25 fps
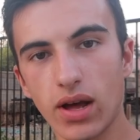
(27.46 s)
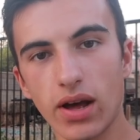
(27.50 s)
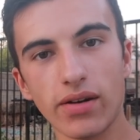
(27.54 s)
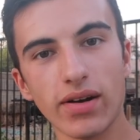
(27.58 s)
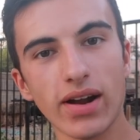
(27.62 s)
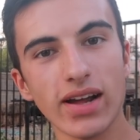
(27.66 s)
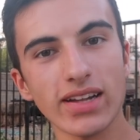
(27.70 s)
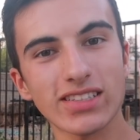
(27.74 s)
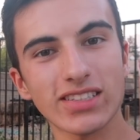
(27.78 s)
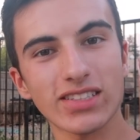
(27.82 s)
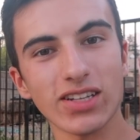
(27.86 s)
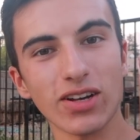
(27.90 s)

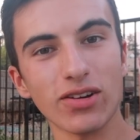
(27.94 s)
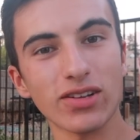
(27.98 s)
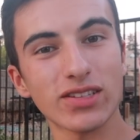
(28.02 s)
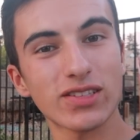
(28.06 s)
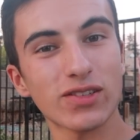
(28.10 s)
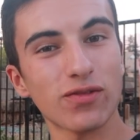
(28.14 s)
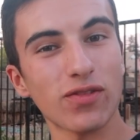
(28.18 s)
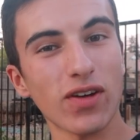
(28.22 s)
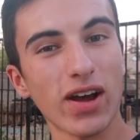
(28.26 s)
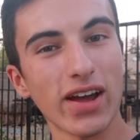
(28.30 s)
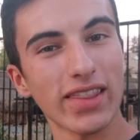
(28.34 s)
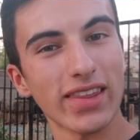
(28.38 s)
Alright, so
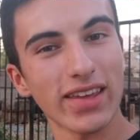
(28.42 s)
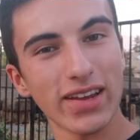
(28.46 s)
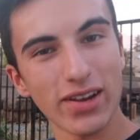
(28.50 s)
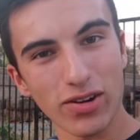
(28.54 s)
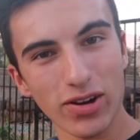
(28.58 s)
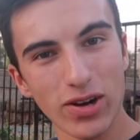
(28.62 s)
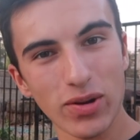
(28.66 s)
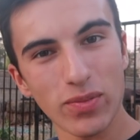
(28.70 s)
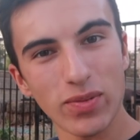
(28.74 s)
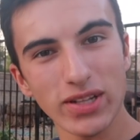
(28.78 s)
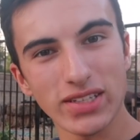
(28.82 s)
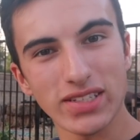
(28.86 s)
it's finally
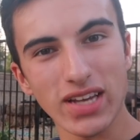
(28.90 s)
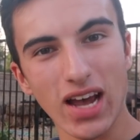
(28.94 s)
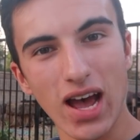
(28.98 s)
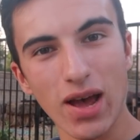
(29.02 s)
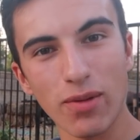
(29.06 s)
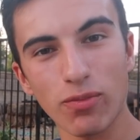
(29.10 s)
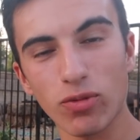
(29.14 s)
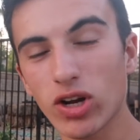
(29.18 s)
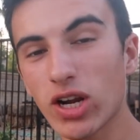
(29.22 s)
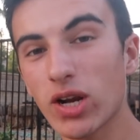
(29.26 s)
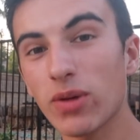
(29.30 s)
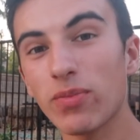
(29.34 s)
going to be
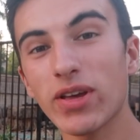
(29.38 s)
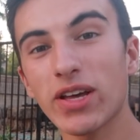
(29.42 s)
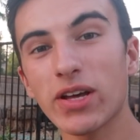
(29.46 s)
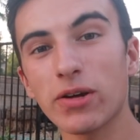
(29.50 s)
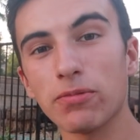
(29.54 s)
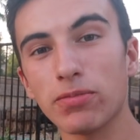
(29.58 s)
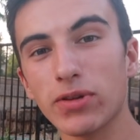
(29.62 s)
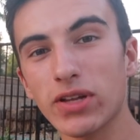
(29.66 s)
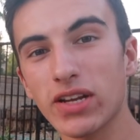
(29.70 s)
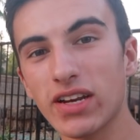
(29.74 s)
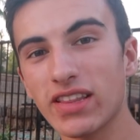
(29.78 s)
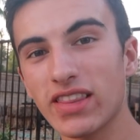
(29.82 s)
time. We're going to be
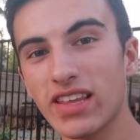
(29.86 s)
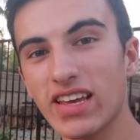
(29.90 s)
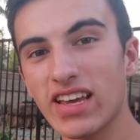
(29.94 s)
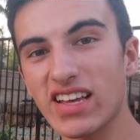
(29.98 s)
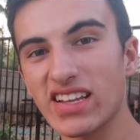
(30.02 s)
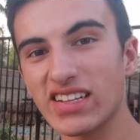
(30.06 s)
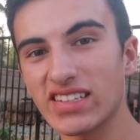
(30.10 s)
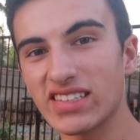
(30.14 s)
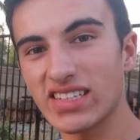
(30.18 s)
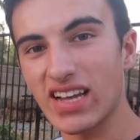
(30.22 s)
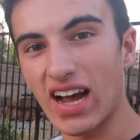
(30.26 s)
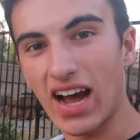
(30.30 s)
completing the
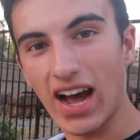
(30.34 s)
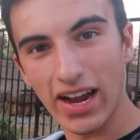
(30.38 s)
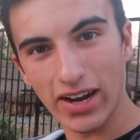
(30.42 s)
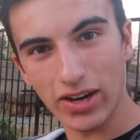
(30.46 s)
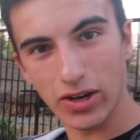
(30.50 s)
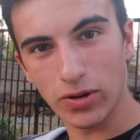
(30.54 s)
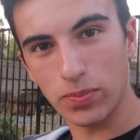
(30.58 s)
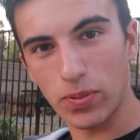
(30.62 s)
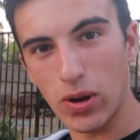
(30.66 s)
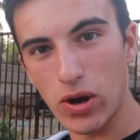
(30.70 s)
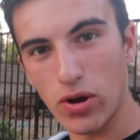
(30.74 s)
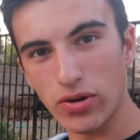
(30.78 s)

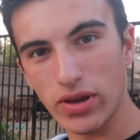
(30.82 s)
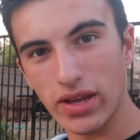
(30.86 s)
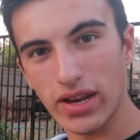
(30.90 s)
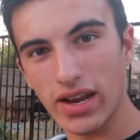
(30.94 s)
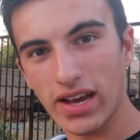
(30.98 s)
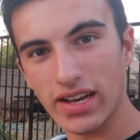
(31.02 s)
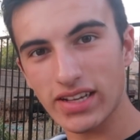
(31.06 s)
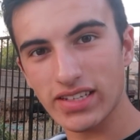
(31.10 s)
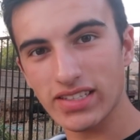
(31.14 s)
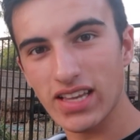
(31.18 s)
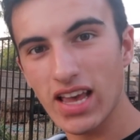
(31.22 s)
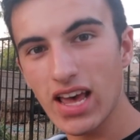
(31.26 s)
entire
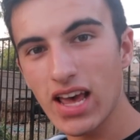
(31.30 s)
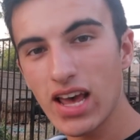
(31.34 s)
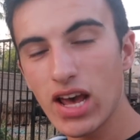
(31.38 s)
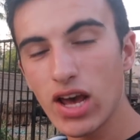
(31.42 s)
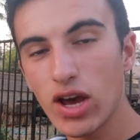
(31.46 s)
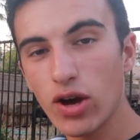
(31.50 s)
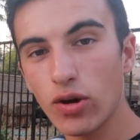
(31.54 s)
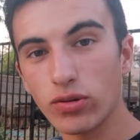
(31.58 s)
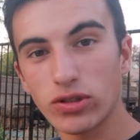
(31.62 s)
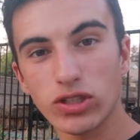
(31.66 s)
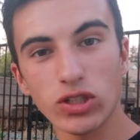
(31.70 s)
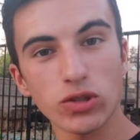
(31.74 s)
Pokédex,
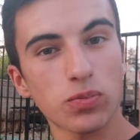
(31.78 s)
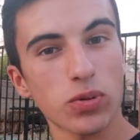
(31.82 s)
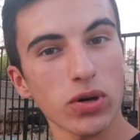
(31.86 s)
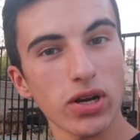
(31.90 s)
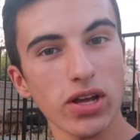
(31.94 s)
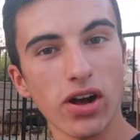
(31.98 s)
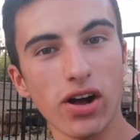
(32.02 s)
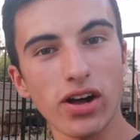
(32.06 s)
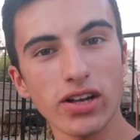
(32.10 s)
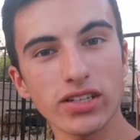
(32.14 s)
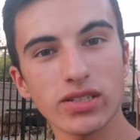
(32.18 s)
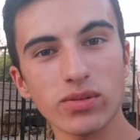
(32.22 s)
which is
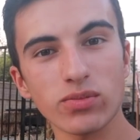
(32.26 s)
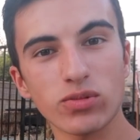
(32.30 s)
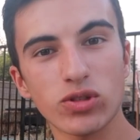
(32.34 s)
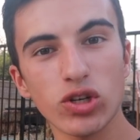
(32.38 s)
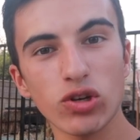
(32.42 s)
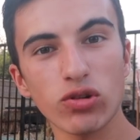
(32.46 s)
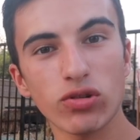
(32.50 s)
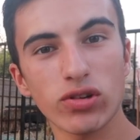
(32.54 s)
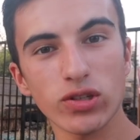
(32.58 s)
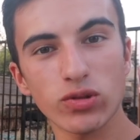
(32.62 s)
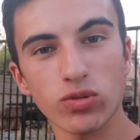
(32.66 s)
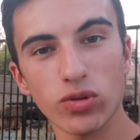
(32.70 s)
pretty awesome
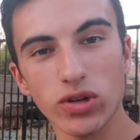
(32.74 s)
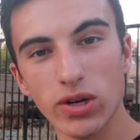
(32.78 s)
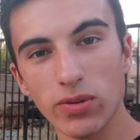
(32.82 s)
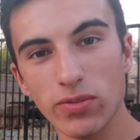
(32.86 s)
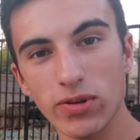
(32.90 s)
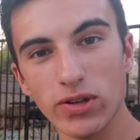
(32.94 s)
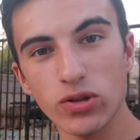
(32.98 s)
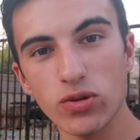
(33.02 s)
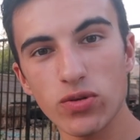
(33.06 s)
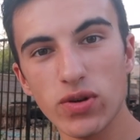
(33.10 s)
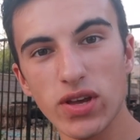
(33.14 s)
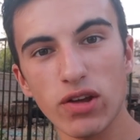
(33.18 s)
too, because we're going to
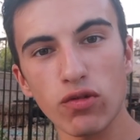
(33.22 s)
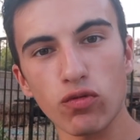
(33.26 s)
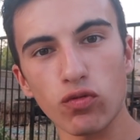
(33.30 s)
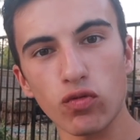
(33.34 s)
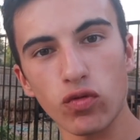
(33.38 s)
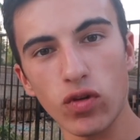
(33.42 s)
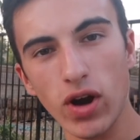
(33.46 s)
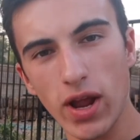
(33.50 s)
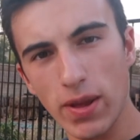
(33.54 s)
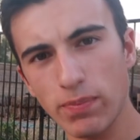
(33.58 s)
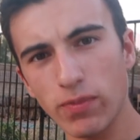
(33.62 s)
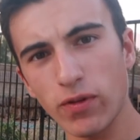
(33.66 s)
be doing it
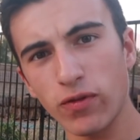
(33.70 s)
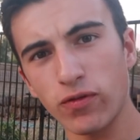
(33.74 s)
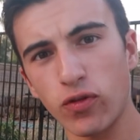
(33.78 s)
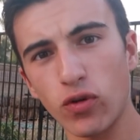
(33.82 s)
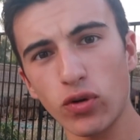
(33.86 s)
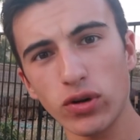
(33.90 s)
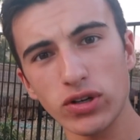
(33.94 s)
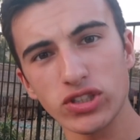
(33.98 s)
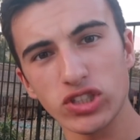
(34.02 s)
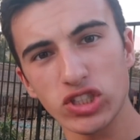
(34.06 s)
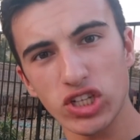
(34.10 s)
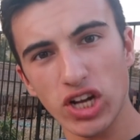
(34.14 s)
right
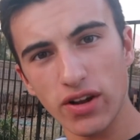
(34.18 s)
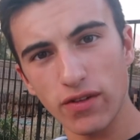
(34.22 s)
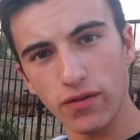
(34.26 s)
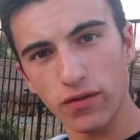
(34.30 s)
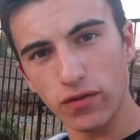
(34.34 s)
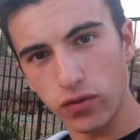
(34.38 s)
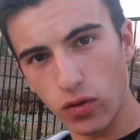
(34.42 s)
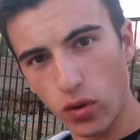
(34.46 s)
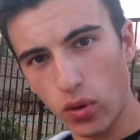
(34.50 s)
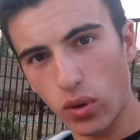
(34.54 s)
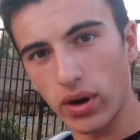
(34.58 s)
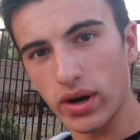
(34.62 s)
before Gen
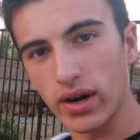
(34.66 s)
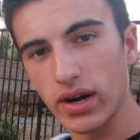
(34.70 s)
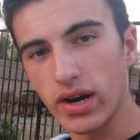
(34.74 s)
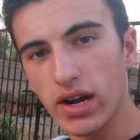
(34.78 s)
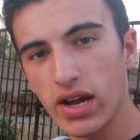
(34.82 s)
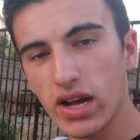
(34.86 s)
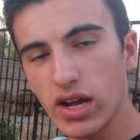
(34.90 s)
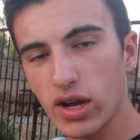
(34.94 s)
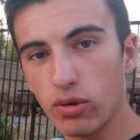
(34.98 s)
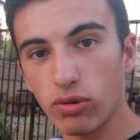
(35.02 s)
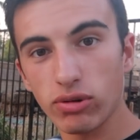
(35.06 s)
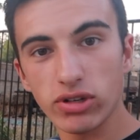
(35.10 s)
4,
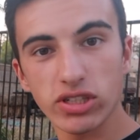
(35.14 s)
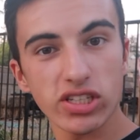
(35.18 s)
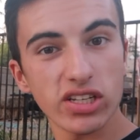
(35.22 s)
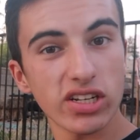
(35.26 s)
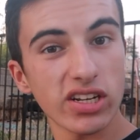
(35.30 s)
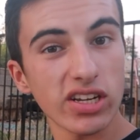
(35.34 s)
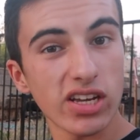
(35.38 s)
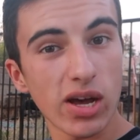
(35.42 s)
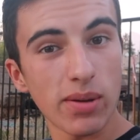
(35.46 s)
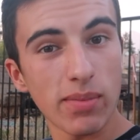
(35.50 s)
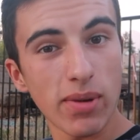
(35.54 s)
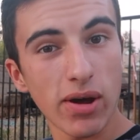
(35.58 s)
which is
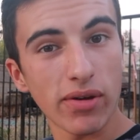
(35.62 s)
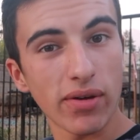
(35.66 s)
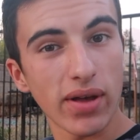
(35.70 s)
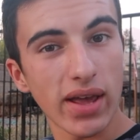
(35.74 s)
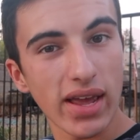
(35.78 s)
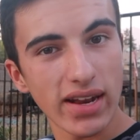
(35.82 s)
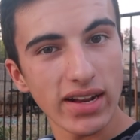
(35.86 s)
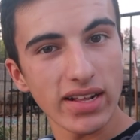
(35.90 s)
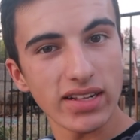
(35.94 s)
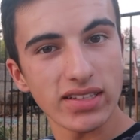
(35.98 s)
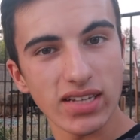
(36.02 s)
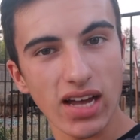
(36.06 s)
going to come out
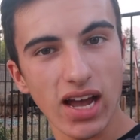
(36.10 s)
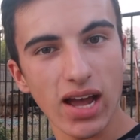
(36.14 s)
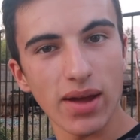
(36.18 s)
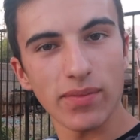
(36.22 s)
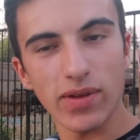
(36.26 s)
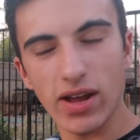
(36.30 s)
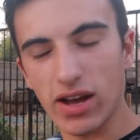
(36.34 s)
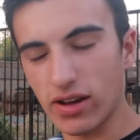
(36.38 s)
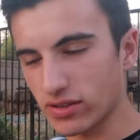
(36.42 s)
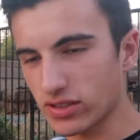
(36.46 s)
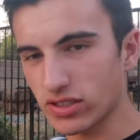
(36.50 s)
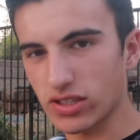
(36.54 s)
any time
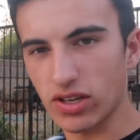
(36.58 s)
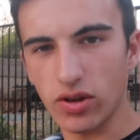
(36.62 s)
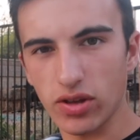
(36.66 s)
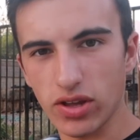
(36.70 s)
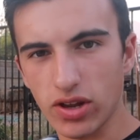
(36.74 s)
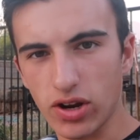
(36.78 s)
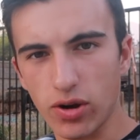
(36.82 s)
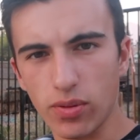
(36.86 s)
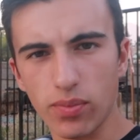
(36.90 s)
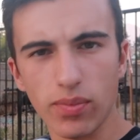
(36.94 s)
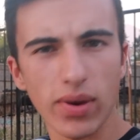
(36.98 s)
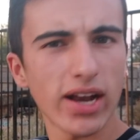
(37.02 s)
now, so
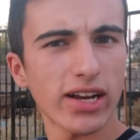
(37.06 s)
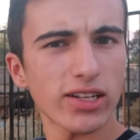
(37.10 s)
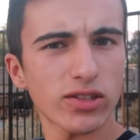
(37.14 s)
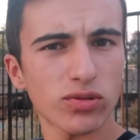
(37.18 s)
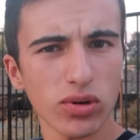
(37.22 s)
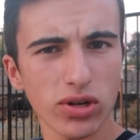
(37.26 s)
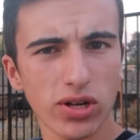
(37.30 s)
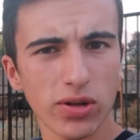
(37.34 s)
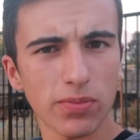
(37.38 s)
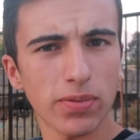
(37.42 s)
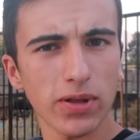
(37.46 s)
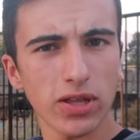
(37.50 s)
you know, might as
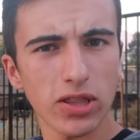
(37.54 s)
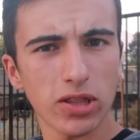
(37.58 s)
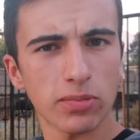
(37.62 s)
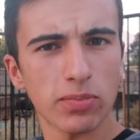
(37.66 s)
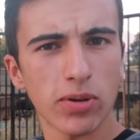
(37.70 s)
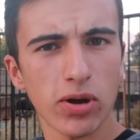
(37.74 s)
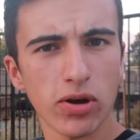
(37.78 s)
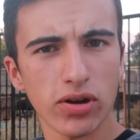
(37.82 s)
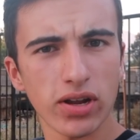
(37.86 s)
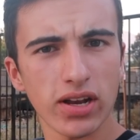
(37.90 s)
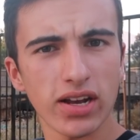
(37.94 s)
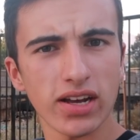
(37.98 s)
well complete the
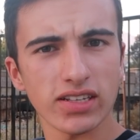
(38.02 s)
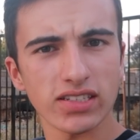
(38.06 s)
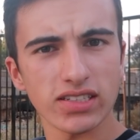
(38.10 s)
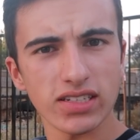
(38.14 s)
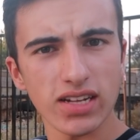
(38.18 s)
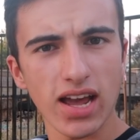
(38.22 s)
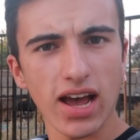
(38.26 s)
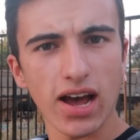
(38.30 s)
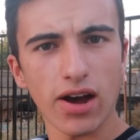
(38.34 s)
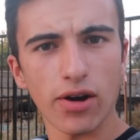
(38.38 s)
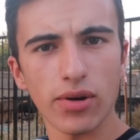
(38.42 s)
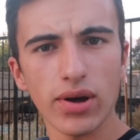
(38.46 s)
Pokédex
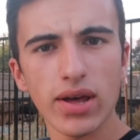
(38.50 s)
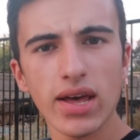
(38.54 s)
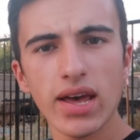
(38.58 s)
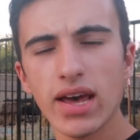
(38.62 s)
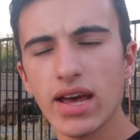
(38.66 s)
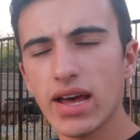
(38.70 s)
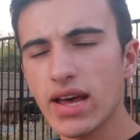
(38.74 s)
now.